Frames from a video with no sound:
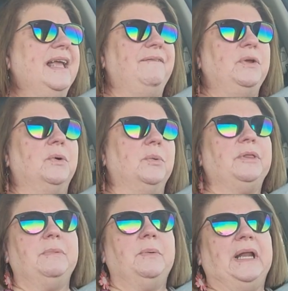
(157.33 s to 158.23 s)
if you were
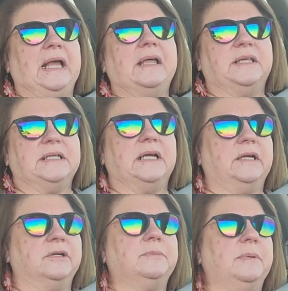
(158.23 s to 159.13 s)
with me when I got the
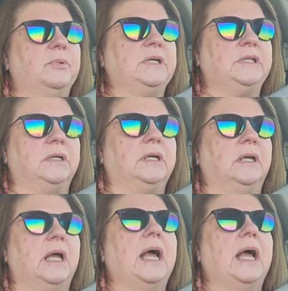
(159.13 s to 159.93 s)
tires, remember it took